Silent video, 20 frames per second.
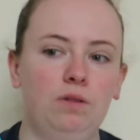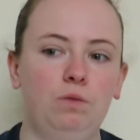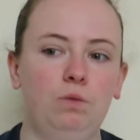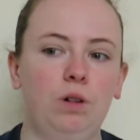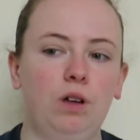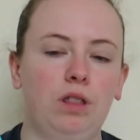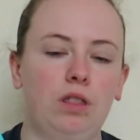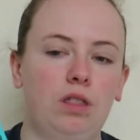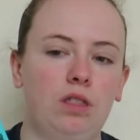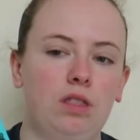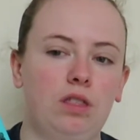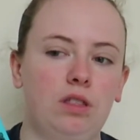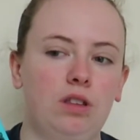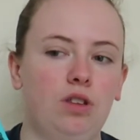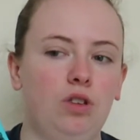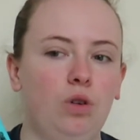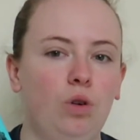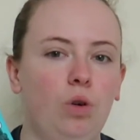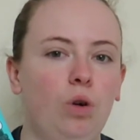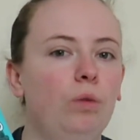with
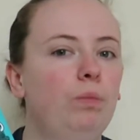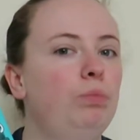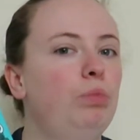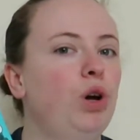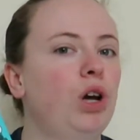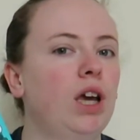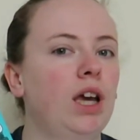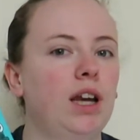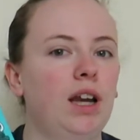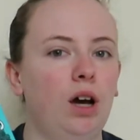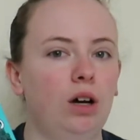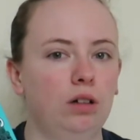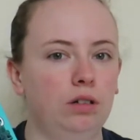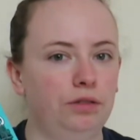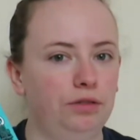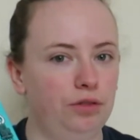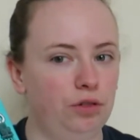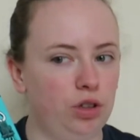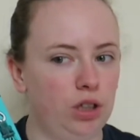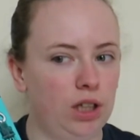your upbringing, how
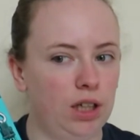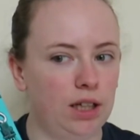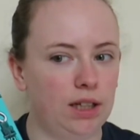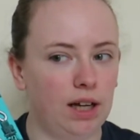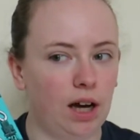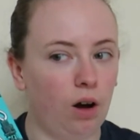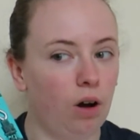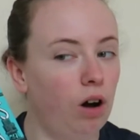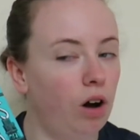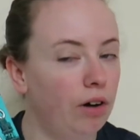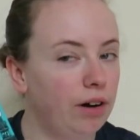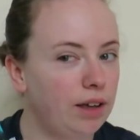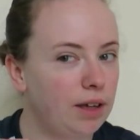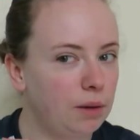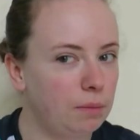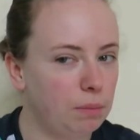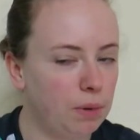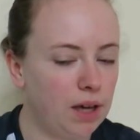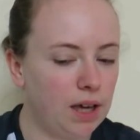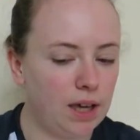funny and how hard it
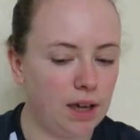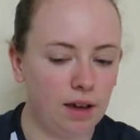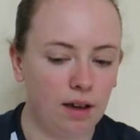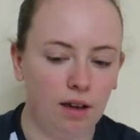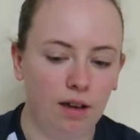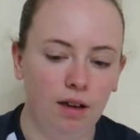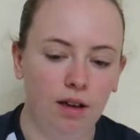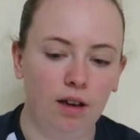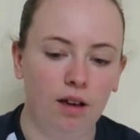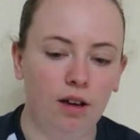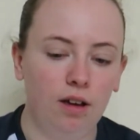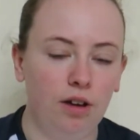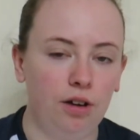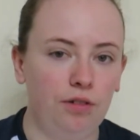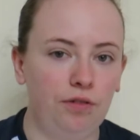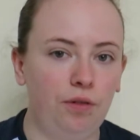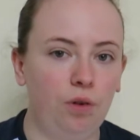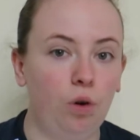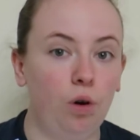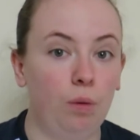can be
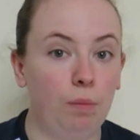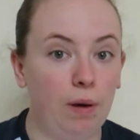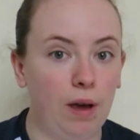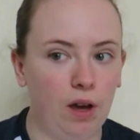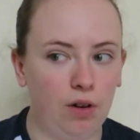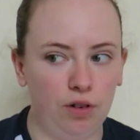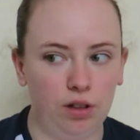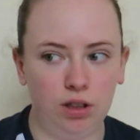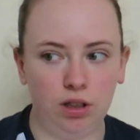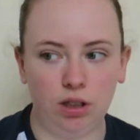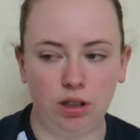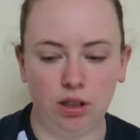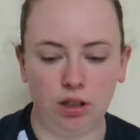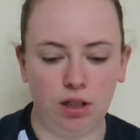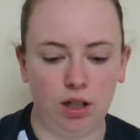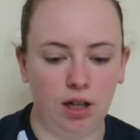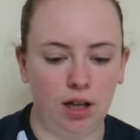for a parent.